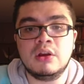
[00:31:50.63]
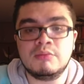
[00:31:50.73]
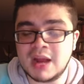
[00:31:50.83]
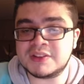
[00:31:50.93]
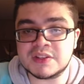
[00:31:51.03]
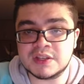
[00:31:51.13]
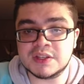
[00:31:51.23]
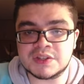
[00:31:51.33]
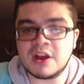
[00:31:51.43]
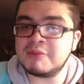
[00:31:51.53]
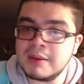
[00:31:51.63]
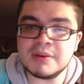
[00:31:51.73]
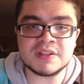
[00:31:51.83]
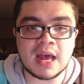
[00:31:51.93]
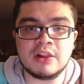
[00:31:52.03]
practicing his stuff. Maybe
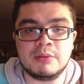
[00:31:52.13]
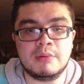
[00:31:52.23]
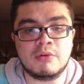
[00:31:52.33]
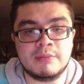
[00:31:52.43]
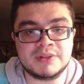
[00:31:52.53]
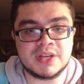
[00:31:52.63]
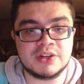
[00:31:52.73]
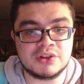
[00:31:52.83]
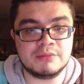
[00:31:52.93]
he's got a little bit more potential.